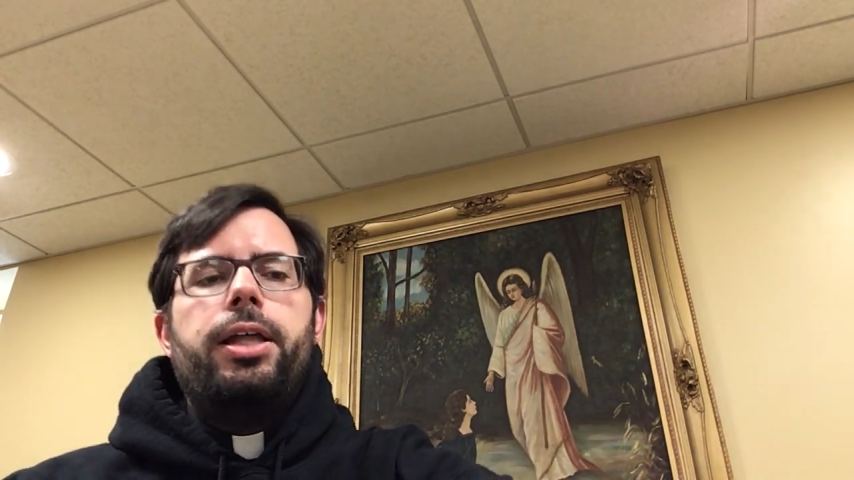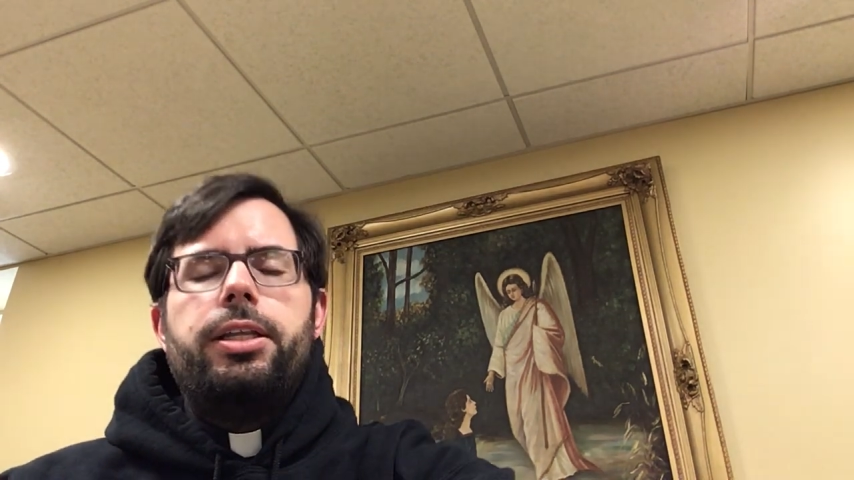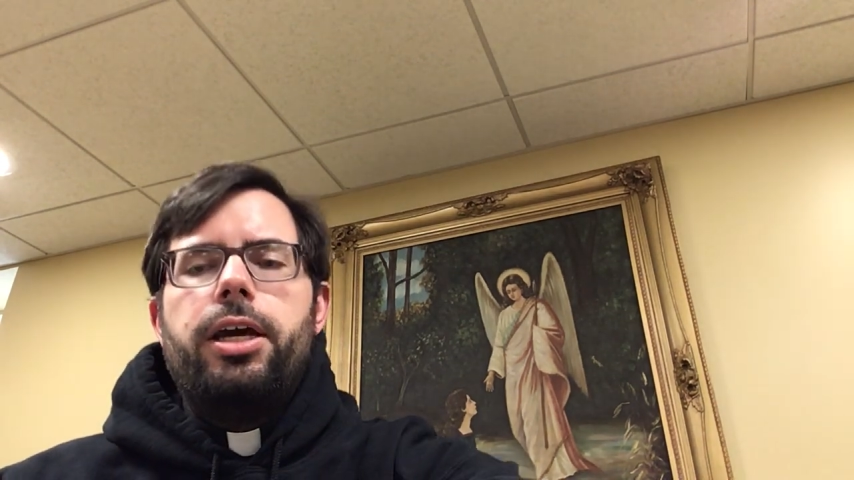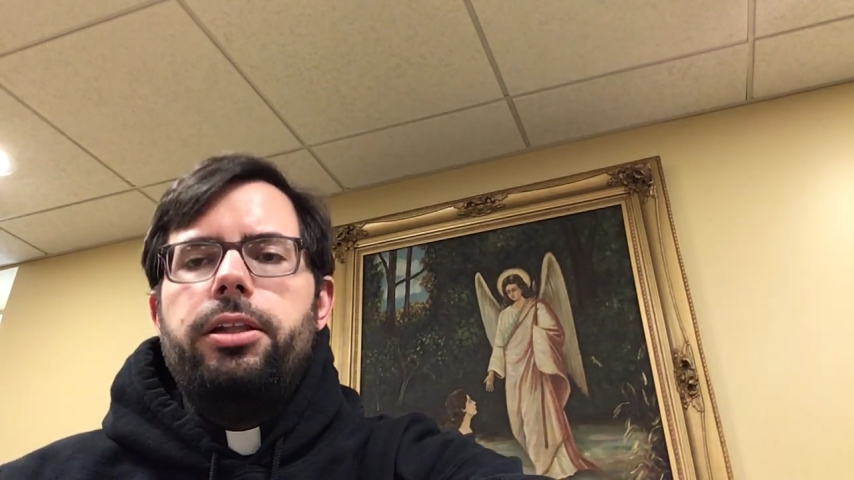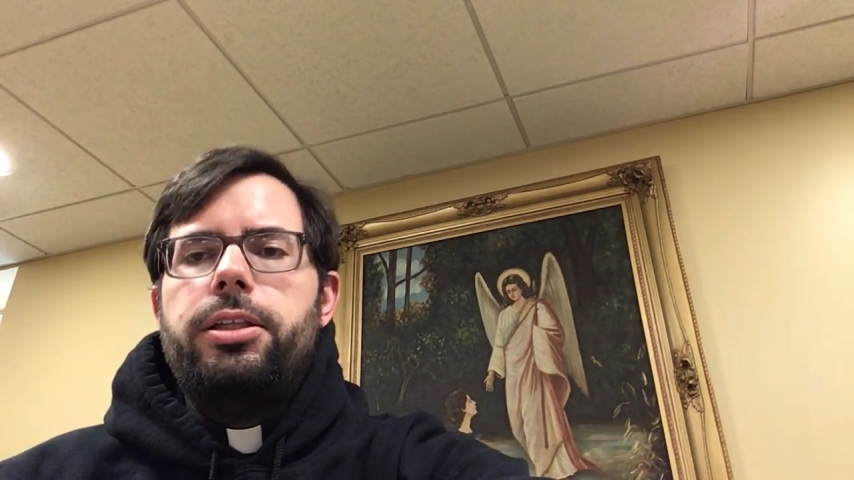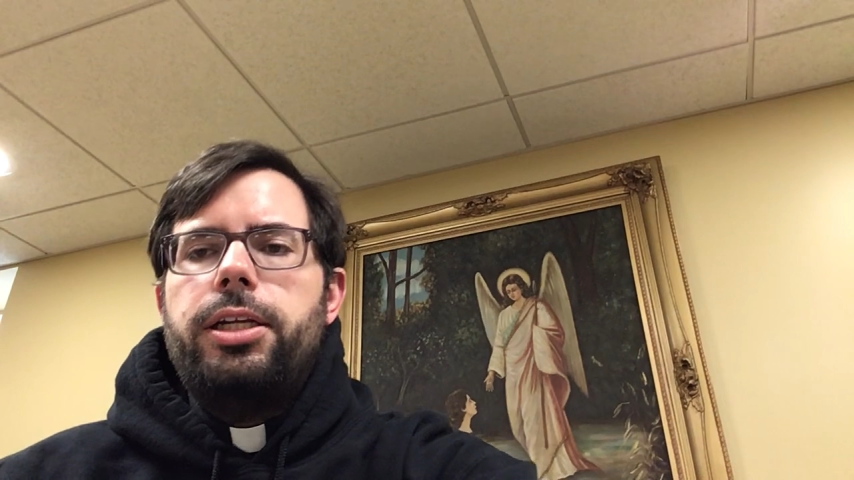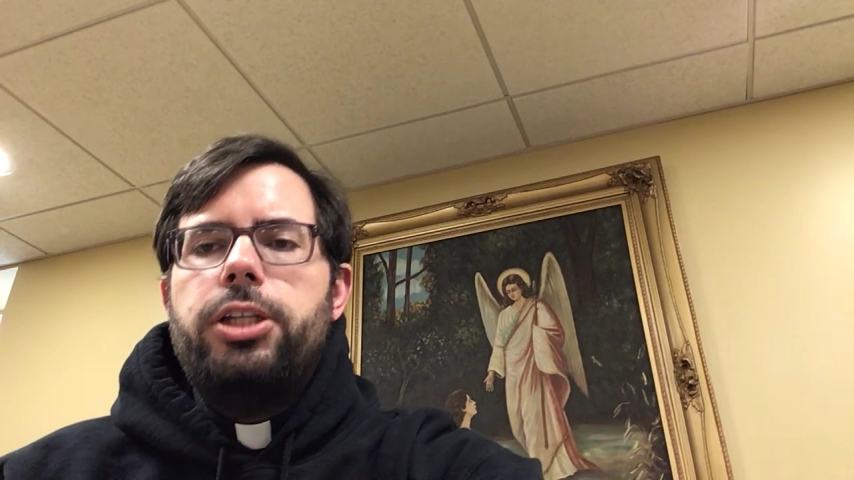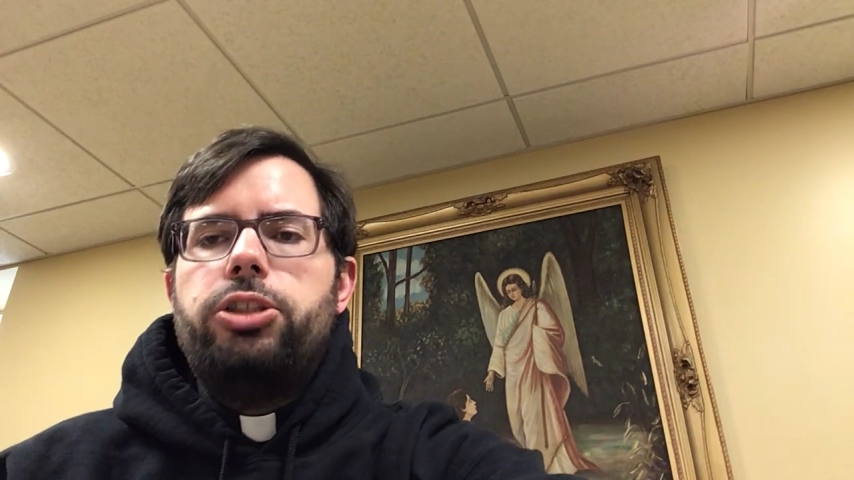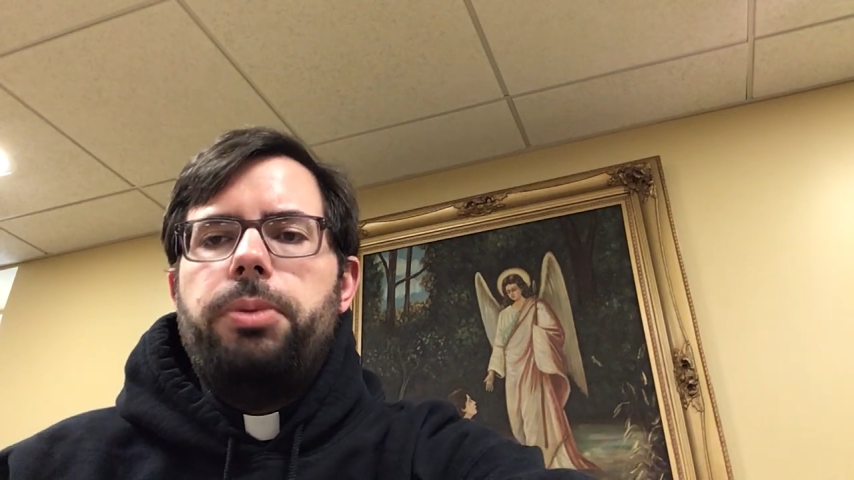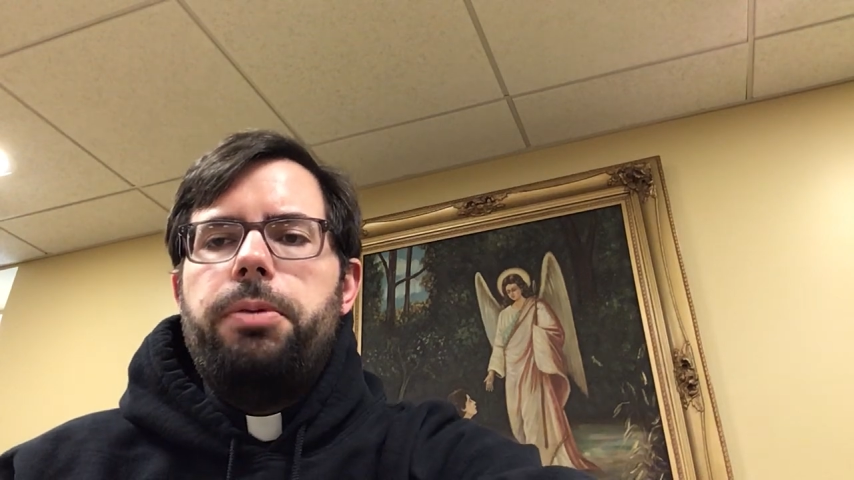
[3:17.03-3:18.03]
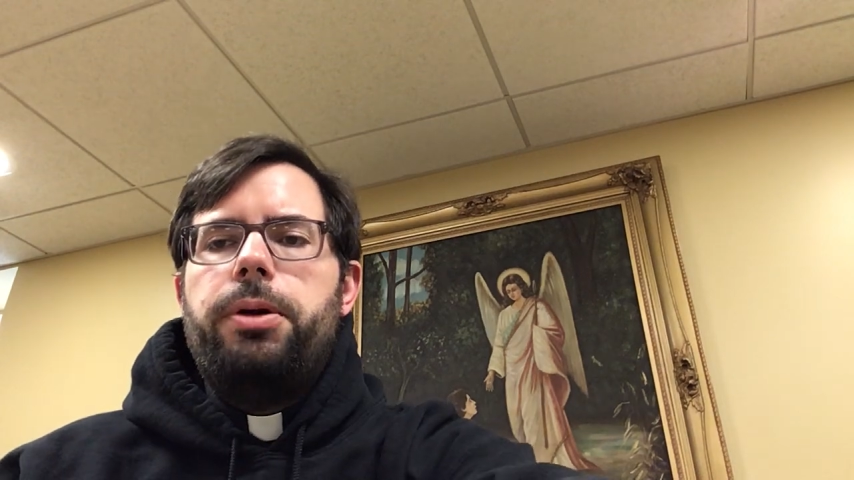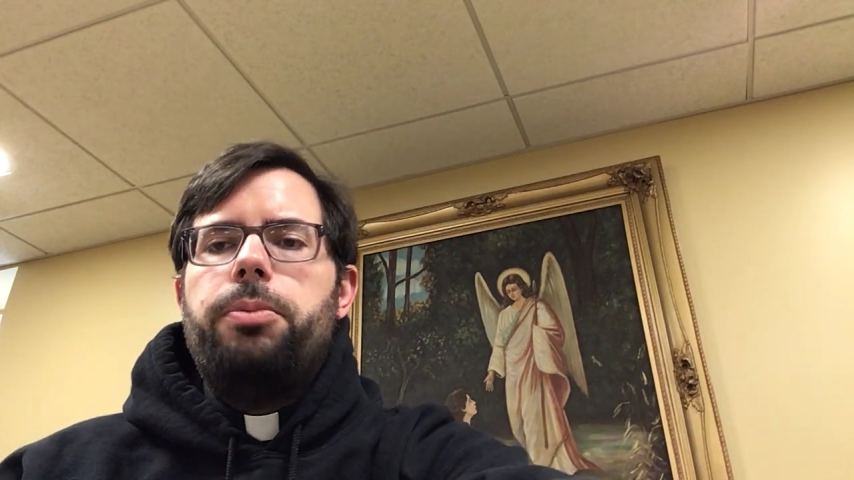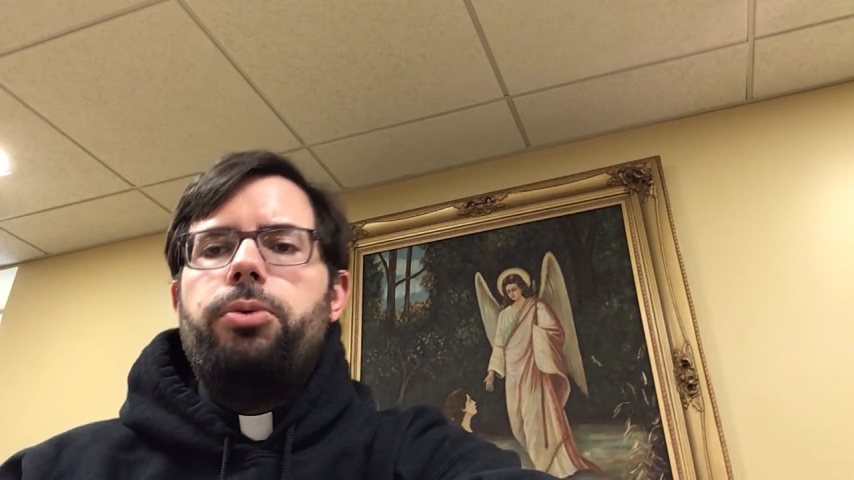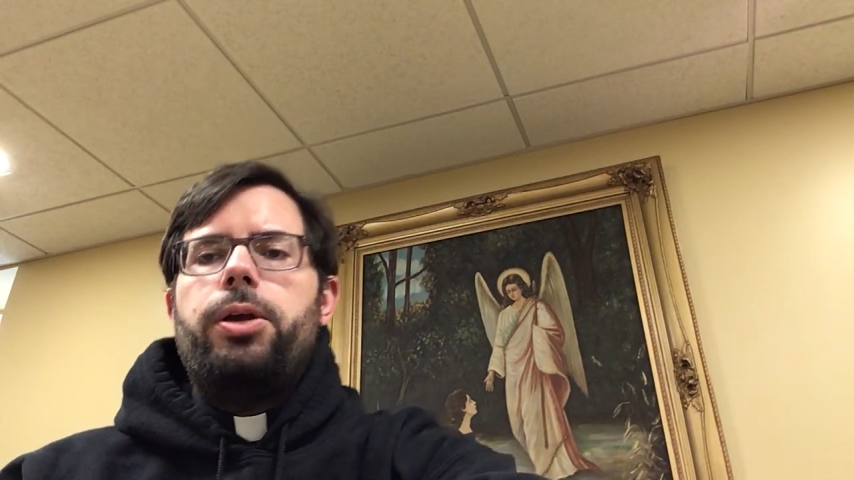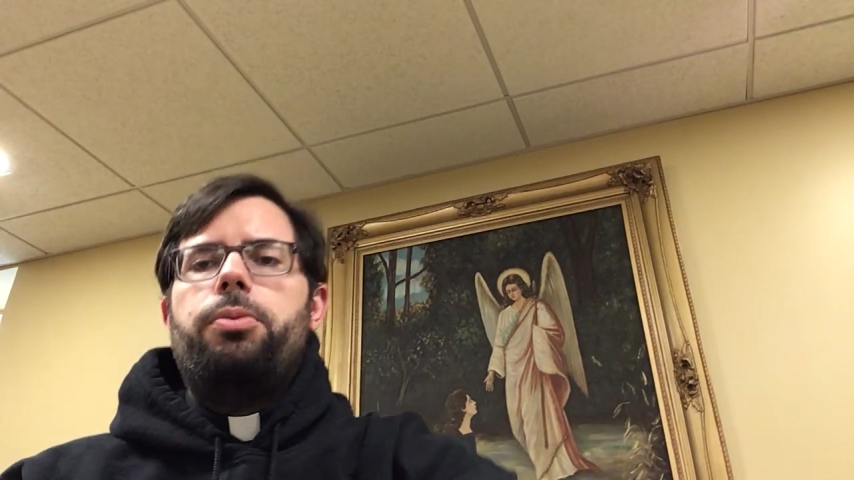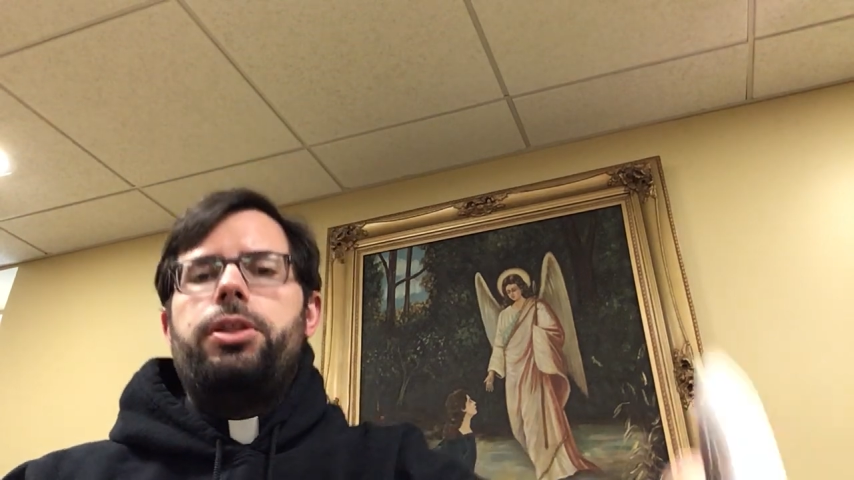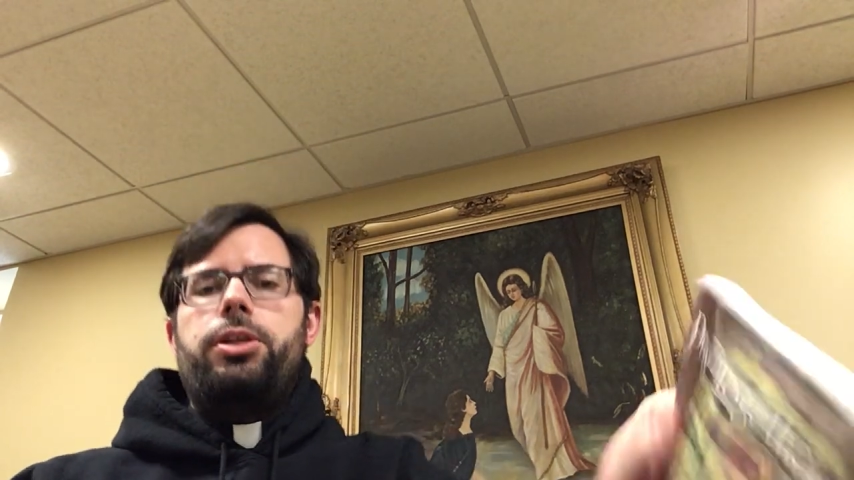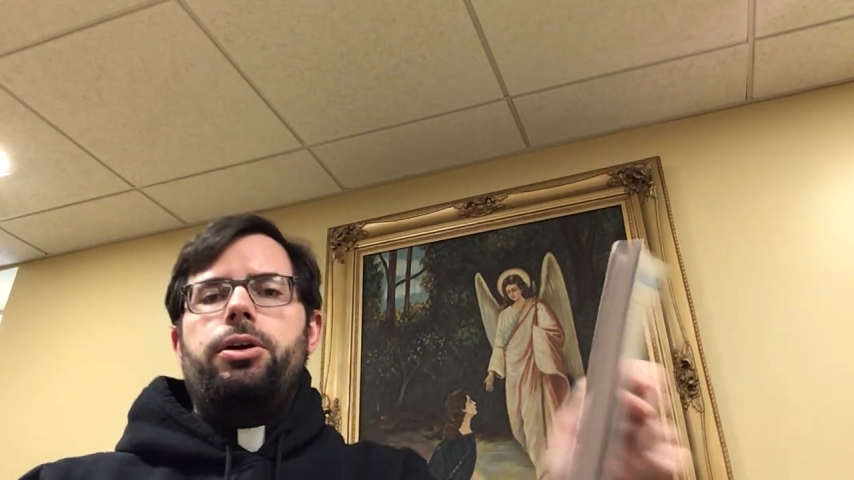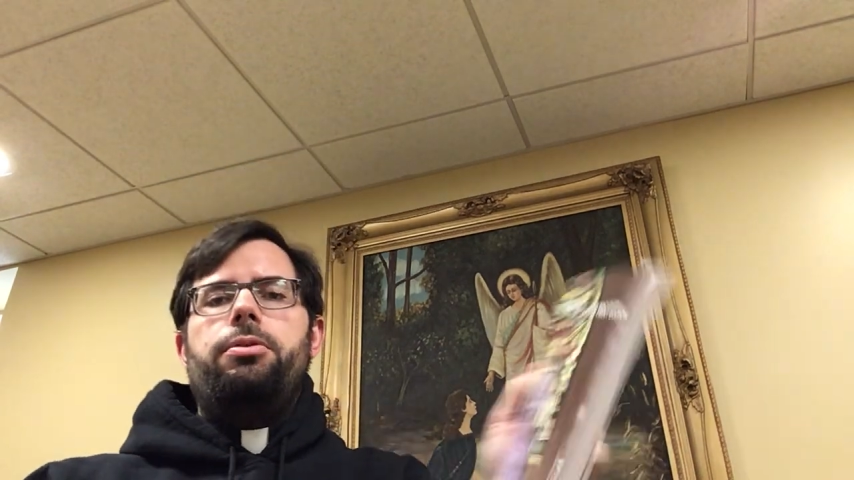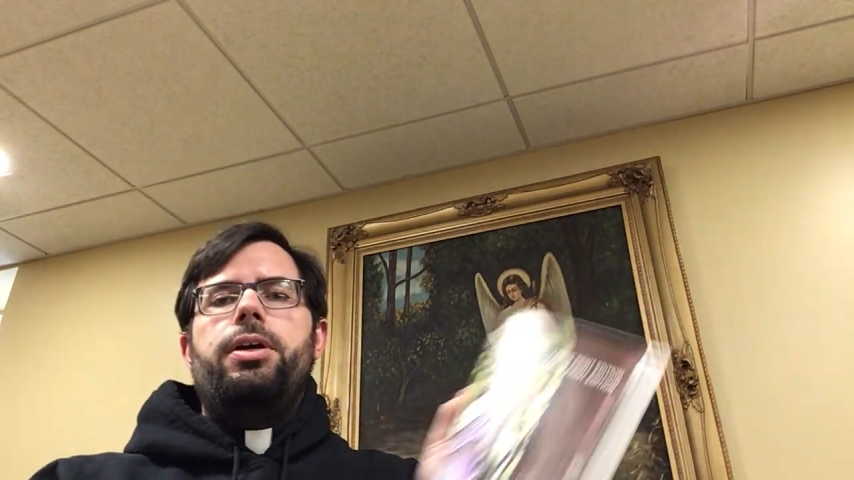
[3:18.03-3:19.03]
The other thing that you may want to bring with
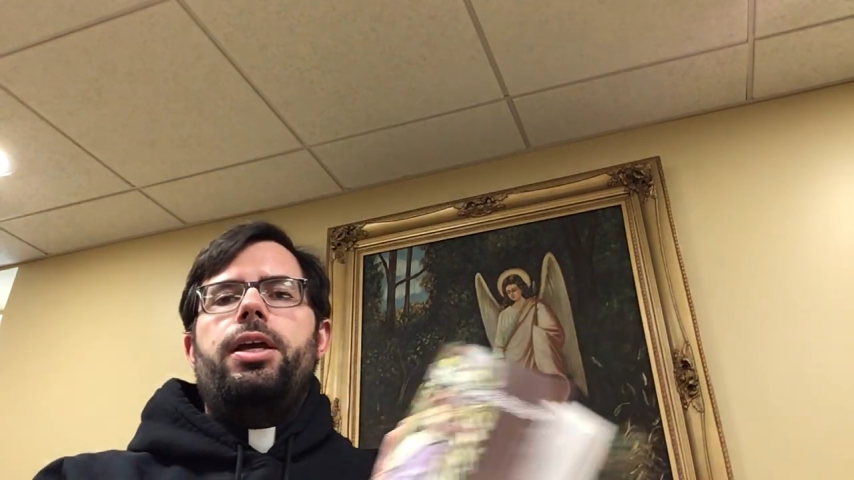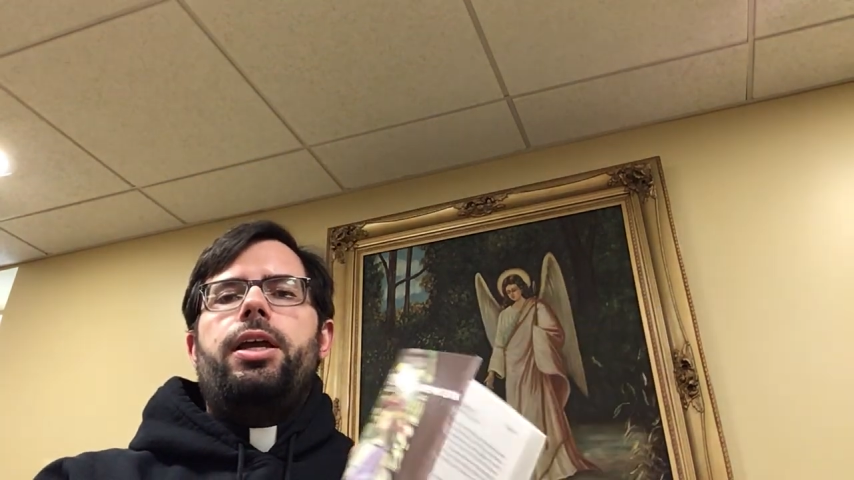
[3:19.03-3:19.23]
you